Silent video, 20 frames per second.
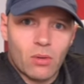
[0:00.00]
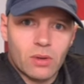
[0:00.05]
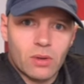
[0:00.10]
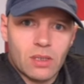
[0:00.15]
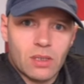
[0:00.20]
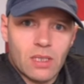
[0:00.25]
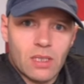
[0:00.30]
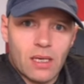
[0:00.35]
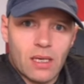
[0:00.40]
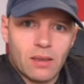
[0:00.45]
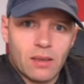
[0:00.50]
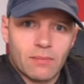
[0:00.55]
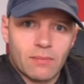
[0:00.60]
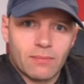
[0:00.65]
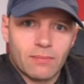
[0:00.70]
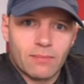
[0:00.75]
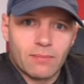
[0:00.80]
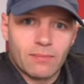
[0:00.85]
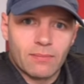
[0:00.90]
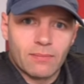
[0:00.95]
You know what they say?
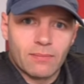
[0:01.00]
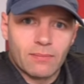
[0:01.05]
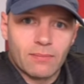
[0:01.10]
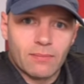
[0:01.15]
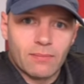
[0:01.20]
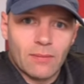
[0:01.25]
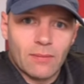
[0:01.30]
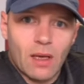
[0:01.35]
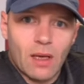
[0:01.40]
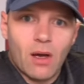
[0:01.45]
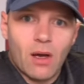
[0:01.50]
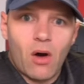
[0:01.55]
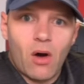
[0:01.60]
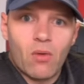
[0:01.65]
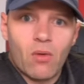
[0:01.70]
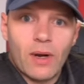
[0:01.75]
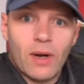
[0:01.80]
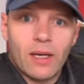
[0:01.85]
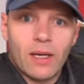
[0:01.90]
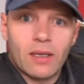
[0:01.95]

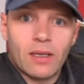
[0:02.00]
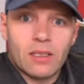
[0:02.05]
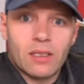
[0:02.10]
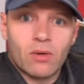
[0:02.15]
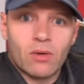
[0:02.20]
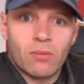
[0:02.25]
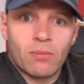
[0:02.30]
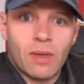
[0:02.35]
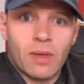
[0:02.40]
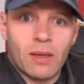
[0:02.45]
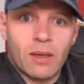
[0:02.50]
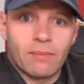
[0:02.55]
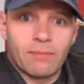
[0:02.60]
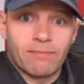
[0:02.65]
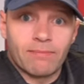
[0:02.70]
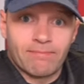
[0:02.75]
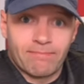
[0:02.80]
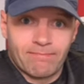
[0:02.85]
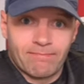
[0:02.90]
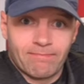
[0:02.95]
I'll ring this number
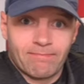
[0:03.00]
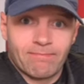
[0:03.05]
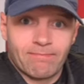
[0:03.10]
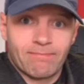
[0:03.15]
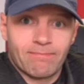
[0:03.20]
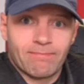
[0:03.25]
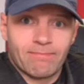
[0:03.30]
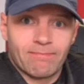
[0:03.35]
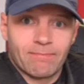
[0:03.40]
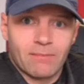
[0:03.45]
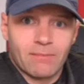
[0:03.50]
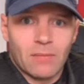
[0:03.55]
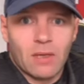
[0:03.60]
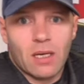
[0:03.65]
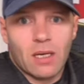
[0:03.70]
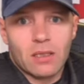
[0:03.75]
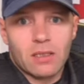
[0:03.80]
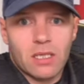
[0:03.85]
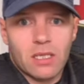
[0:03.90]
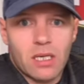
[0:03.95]

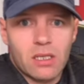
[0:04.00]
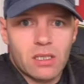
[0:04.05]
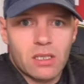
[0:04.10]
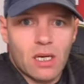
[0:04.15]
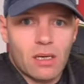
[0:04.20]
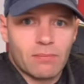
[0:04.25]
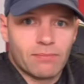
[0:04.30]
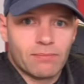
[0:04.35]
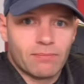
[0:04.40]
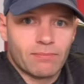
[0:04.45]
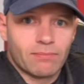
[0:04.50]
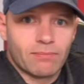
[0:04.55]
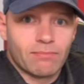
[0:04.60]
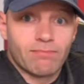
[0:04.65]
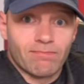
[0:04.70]
and chase you.